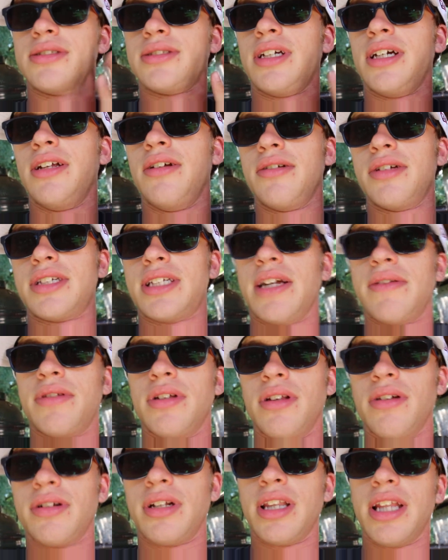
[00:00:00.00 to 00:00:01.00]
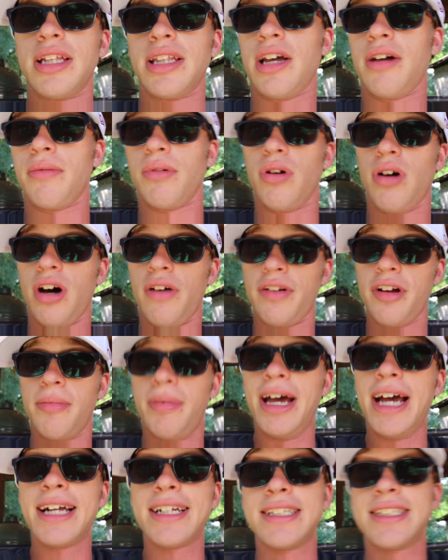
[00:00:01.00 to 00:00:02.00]
And you just have to learn to let that roll off your
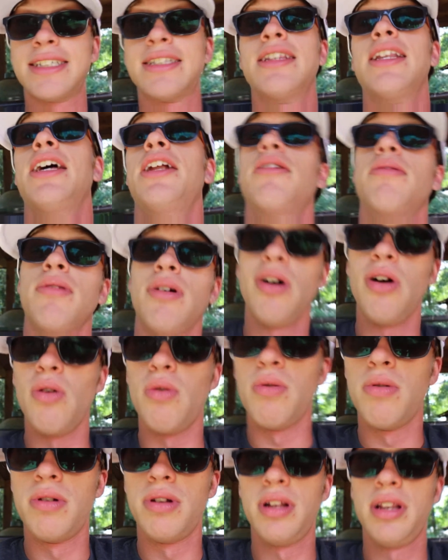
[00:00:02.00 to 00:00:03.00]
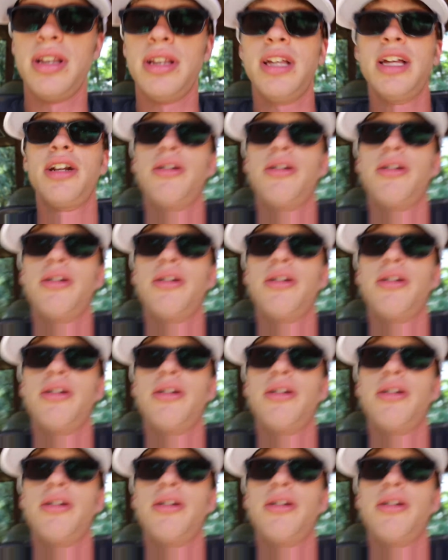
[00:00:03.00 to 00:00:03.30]
back. Just let it roll. Let